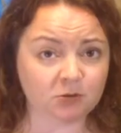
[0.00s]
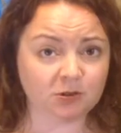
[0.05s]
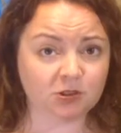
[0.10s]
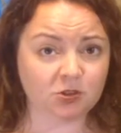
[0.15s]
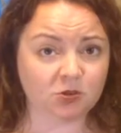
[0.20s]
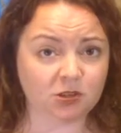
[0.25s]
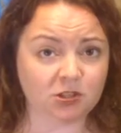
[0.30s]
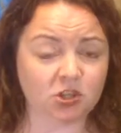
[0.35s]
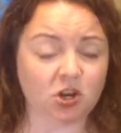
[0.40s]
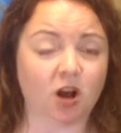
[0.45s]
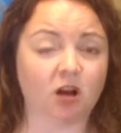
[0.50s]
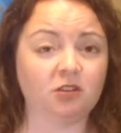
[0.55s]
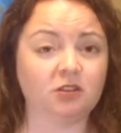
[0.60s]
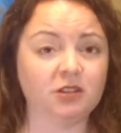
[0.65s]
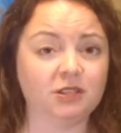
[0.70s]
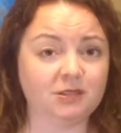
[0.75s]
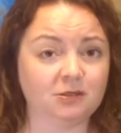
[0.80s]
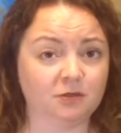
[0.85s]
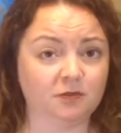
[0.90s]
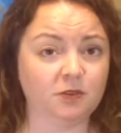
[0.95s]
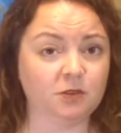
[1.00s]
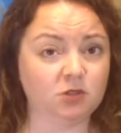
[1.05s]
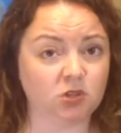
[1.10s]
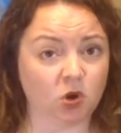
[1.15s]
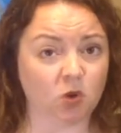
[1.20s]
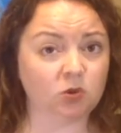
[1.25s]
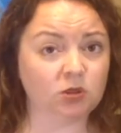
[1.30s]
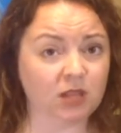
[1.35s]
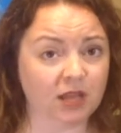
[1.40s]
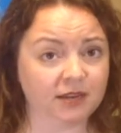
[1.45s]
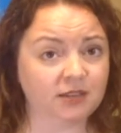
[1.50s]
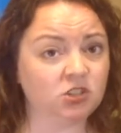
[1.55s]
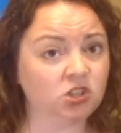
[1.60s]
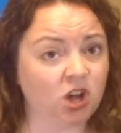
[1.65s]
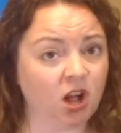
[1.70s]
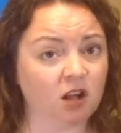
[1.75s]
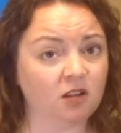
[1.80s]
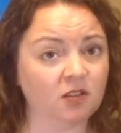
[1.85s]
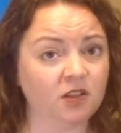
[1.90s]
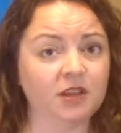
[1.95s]
to enjoy chocolate. So if you don't like
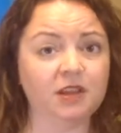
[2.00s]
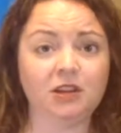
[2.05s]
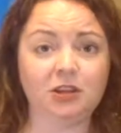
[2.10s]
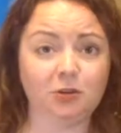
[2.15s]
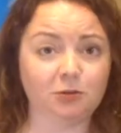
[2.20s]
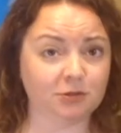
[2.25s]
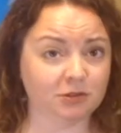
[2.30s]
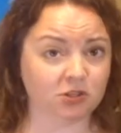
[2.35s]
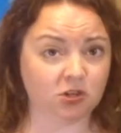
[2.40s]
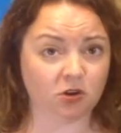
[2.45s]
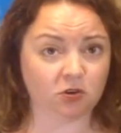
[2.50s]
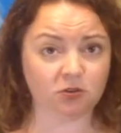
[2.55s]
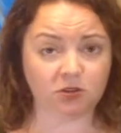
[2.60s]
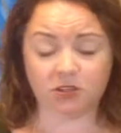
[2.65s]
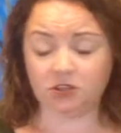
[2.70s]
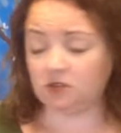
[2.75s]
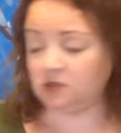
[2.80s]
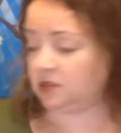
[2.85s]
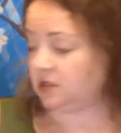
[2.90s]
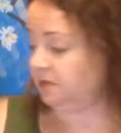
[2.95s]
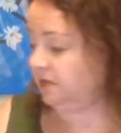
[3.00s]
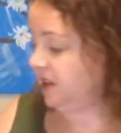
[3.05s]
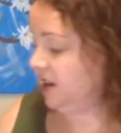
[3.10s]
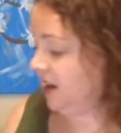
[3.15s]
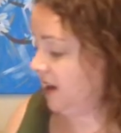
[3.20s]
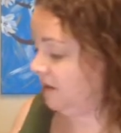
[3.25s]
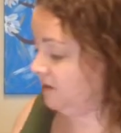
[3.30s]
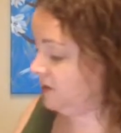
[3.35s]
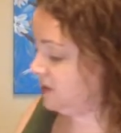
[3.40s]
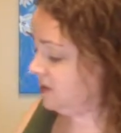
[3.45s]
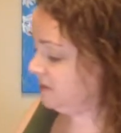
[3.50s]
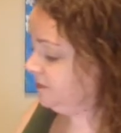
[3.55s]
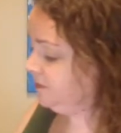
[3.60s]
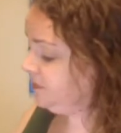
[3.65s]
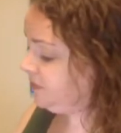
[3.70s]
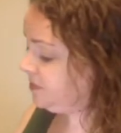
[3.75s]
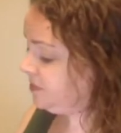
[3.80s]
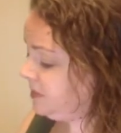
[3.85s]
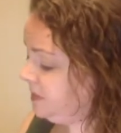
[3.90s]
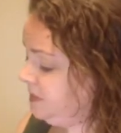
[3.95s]
chocolate, you can totally do something else.
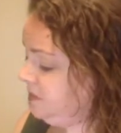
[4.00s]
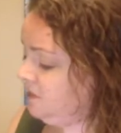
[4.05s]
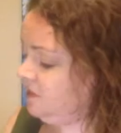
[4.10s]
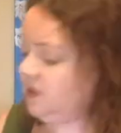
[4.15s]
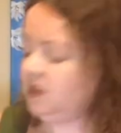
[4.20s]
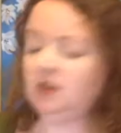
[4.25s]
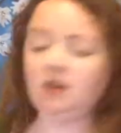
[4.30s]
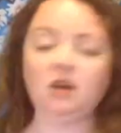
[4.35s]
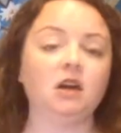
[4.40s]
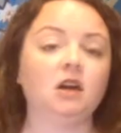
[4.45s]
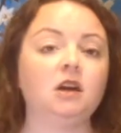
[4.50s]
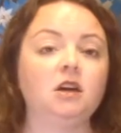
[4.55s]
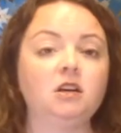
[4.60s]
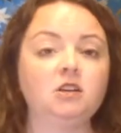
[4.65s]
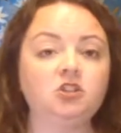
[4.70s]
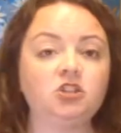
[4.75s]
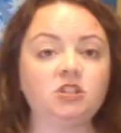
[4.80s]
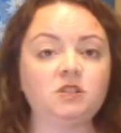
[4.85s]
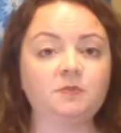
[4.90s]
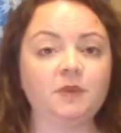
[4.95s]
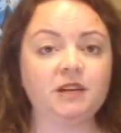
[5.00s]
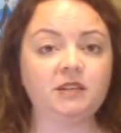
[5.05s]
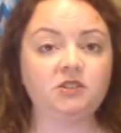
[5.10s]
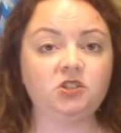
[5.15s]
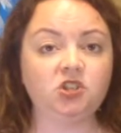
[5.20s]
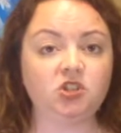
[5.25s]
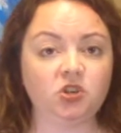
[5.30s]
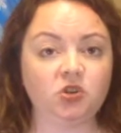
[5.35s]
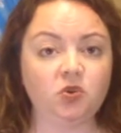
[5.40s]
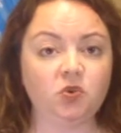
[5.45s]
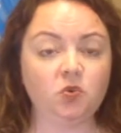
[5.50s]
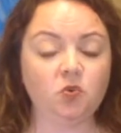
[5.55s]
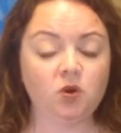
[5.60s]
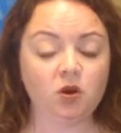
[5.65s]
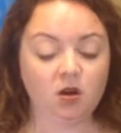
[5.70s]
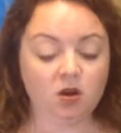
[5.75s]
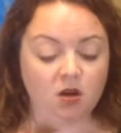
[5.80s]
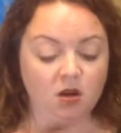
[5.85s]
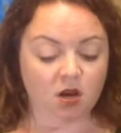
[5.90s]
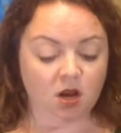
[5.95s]
Just made two
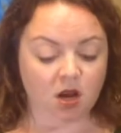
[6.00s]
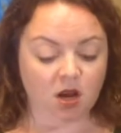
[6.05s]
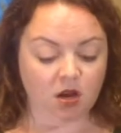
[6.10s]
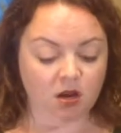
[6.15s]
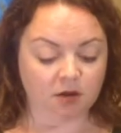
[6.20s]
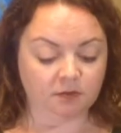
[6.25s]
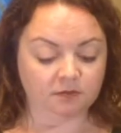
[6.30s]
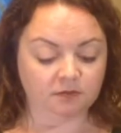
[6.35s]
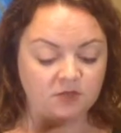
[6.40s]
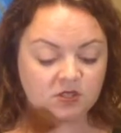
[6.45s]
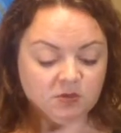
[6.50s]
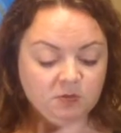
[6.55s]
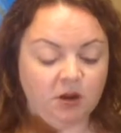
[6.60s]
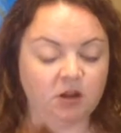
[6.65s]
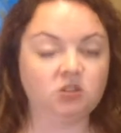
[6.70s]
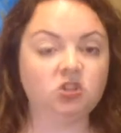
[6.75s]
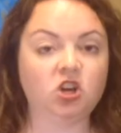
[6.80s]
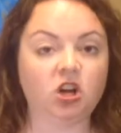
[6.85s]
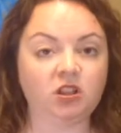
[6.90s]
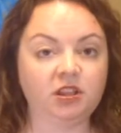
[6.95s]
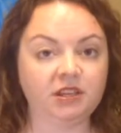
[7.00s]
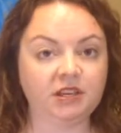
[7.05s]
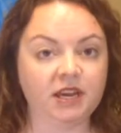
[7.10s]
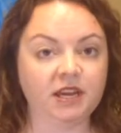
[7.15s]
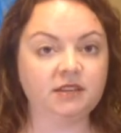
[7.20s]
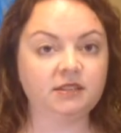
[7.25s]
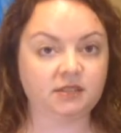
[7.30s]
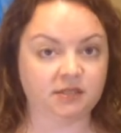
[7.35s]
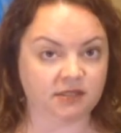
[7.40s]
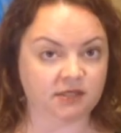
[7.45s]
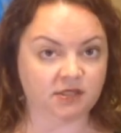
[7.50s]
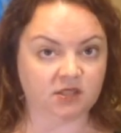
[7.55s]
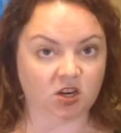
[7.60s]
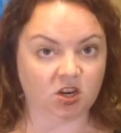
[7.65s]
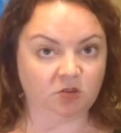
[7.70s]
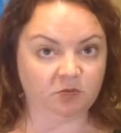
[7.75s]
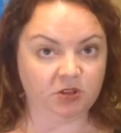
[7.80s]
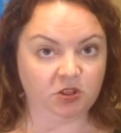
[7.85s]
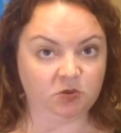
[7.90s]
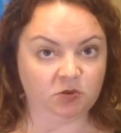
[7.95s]
small chocolate cakes and stuck
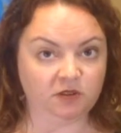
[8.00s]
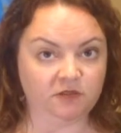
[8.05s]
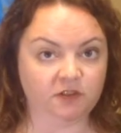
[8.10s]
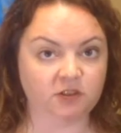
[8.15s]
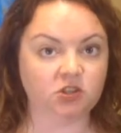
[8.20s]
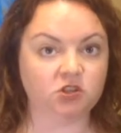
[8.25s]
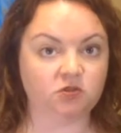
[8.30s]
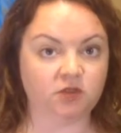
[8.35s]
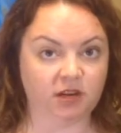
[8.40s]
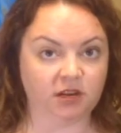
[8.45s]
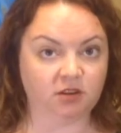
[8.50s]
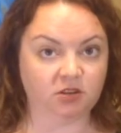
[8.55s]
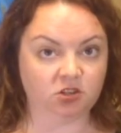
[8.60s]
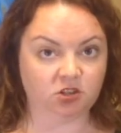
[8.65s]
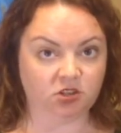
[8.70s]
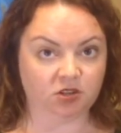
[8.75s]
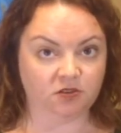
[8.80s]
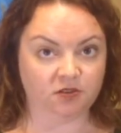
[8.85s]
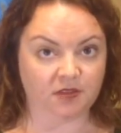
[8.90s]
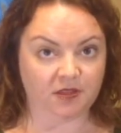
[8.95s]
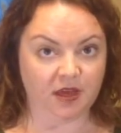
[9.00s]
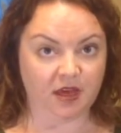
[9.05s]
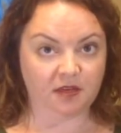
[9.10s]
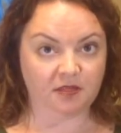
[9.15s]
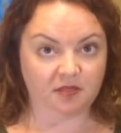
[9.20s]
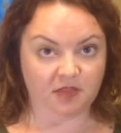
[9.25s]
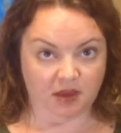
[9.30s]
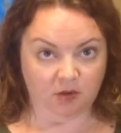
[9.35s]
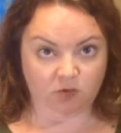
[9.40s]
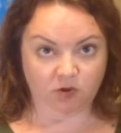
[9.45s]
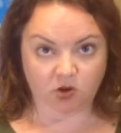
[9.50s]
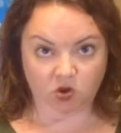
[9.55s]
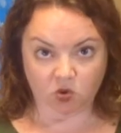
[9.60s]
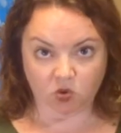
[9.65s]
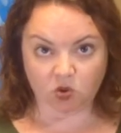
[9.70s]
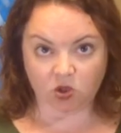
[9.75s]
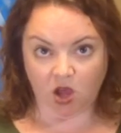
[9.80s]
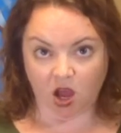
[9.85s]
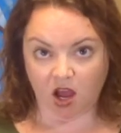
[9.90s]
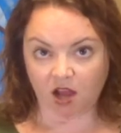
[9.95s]
them in the refrigerator so that they would
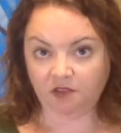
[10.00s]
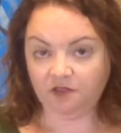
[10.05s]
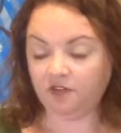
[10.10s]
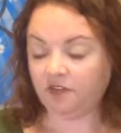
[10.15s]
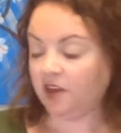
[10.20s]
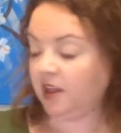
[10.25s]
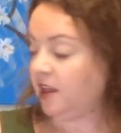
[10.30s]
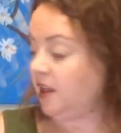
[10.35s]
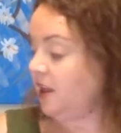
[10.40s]
cool off.